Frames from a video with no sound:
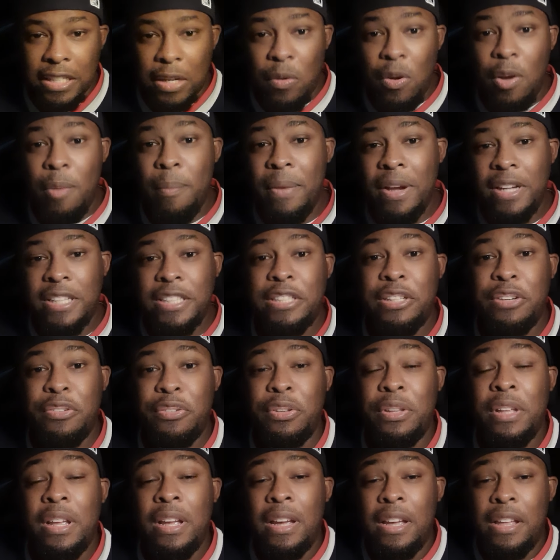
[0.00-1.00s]
I want to make
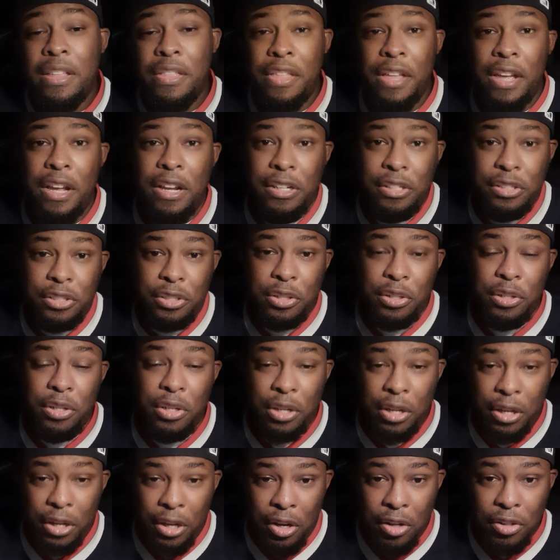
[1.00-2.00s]
sure things are
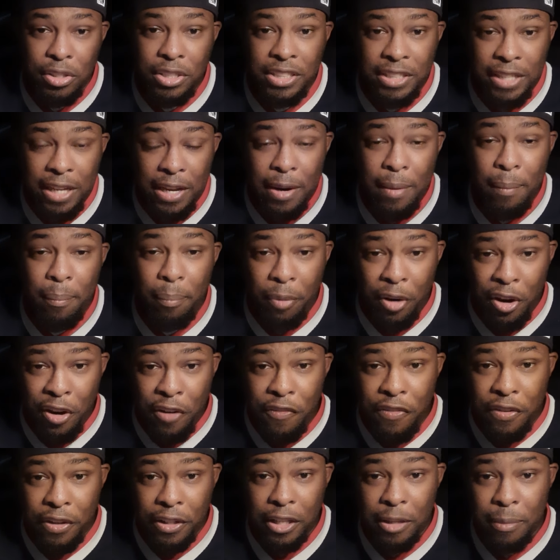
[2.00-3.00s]
all set up
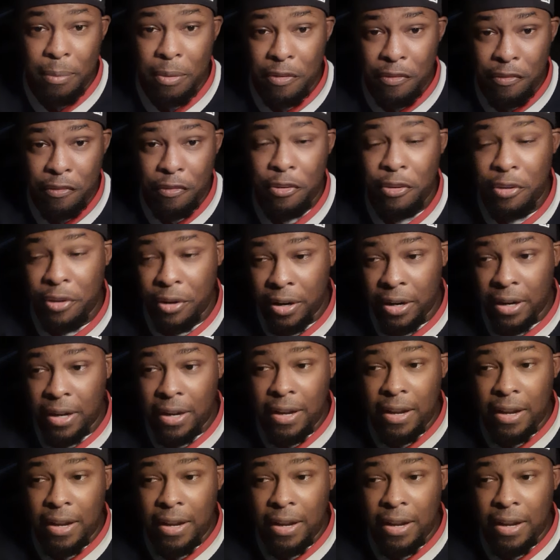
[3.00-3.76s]
perfectly before